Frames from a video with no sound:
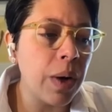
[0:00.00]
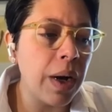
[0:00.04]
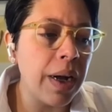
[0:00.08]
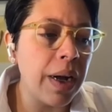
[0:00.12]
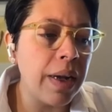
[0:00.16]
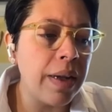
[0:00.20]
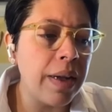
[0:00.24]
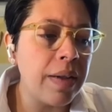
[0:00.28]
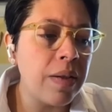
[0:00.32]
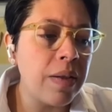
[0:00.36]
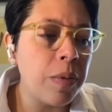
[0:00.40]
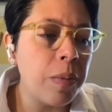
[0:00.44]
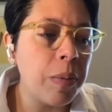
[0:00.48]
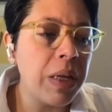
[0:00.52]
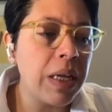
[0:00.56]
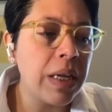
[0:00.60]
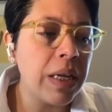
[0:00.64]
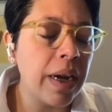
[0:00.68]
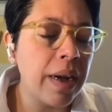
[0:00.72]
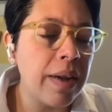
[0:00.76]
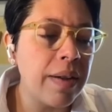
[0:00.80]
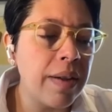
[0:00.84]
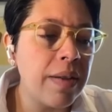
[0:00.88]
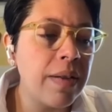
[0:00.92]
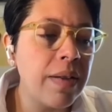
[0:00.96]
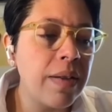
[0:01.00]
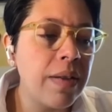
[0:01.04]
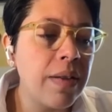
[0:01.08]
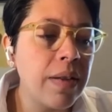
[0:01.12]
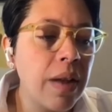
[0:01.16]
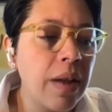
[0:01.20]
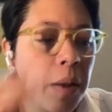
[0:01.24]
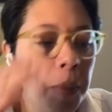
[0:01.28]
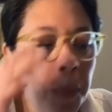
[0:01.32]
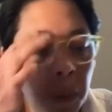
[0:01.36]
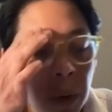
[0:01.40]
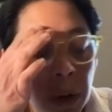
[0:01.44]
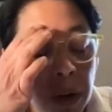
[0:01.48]
was because
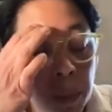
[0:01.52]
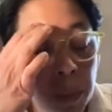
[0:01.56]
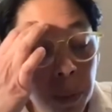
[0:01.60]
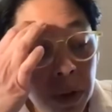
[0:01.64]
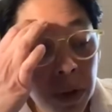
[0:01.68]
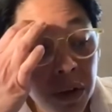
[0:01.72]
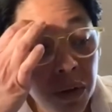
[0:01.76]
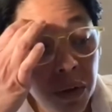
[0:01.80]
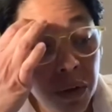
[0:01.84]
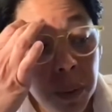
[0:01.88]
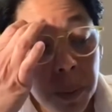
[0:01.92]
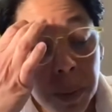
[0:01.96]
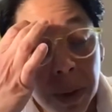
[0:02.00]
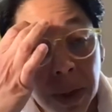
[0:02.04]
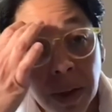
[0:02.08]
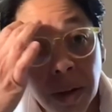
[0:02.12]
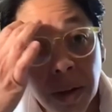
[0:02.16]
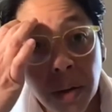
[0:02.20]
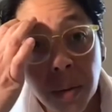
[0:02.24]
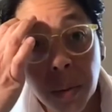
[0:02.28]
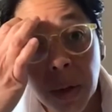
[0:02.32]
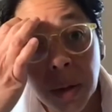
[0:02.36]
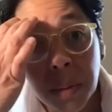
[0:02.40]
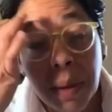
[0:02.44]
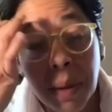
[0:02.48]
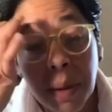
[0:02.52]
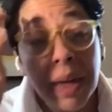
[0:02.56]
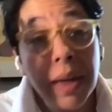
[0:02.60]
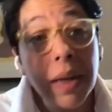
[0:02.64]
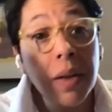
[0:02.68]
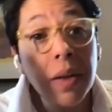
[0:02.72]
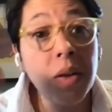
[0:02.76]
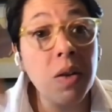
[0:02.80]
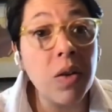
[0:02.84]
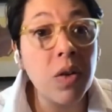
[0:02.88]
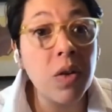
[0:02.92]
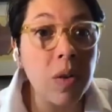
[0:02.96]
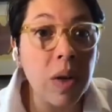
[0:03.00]
someone was familiar with my
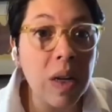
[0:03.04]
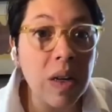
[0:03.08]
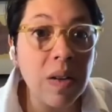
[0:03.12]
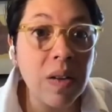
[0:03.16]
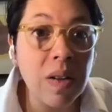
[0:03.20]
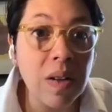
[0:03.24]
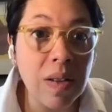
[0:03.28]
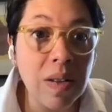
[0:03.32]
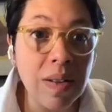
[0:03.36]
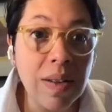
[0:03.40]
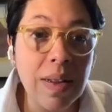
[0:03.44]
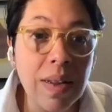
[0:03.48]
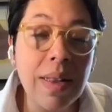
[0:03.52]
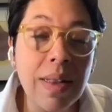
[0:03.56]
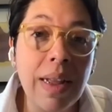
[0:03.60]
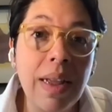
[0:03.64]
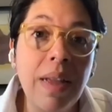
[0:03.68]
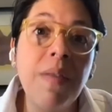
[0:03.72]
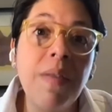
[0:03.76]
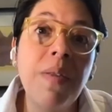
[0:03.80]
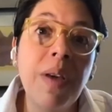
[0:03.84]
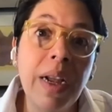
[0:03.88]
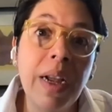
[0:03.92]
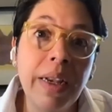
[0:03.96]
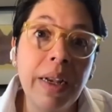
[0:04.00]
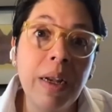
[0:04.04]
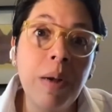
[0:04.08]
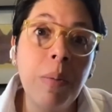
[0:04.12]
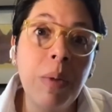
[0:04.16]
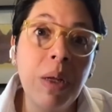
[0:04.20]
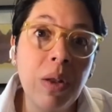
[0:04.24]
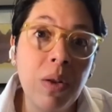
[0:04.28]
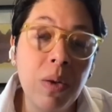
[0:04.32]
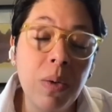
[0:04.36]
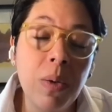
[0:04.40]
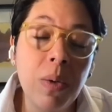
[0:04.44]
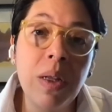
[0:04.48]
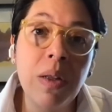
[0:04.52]
illustrations and they invited
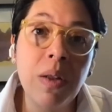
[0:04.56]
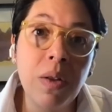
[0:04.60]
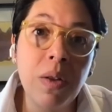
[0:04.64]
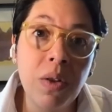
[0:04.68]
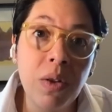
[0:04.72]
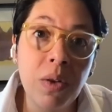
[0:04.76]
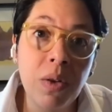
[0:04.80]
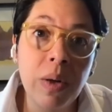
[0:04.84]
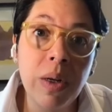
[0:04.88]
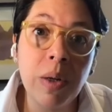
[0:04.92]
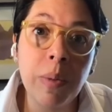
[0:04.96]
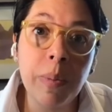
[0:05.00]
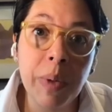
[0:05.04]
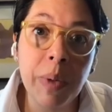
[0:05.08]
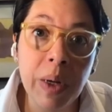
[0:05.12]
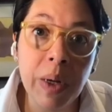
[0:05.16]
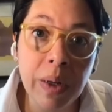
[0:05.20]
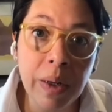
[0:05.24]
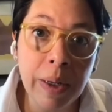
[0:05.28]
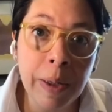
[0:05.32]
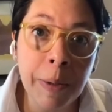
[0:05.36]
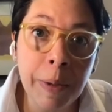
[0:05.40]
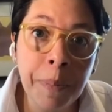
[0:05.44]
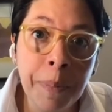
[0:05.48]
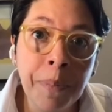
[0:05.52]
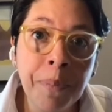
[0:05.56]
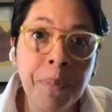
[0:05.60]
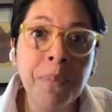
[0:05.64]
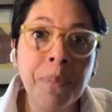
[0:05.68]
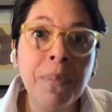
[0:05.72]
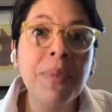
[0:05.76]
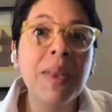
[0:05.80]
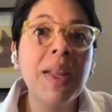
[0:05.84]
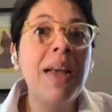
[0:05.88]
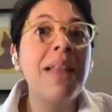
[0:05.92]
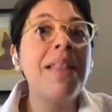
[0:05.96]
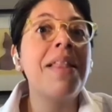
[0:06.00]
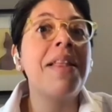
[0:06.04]
me to illustrate a book
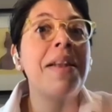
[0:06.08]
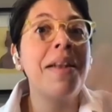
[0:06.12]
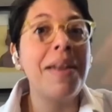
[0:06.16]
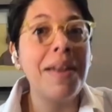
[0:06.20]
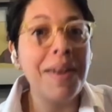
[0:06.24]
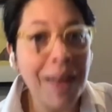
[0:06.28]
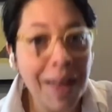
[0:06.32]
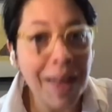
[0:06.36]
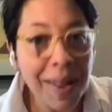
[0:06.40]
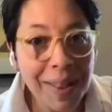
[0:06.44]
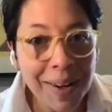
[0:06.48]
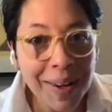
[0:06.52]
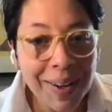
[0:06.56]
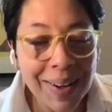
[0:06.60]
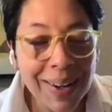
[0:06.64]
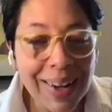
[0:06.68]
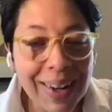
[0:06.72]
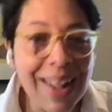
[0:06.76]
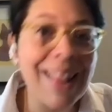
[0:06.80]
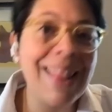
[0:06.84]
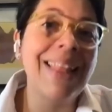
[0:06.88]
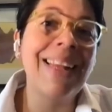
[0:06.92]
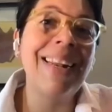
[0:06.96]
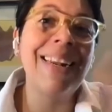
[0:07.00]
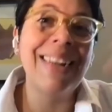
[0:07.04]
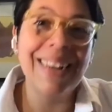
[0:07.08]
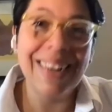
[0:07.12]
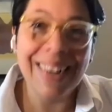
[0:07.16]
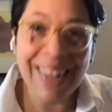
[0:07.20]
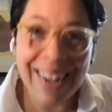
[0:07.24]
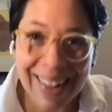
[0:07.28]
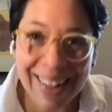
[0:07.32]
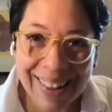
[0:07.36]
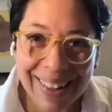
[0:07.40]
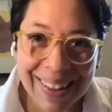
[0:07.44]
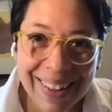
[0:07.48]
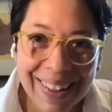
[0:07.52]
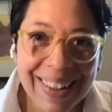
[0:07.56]
and then another and then
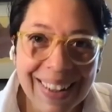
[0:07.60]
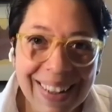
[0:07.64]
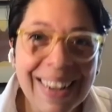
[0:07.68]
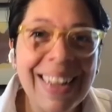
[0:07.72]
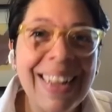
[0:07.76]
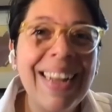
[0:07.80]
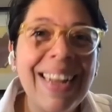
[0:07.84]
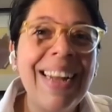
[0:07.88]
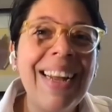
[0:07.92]
another.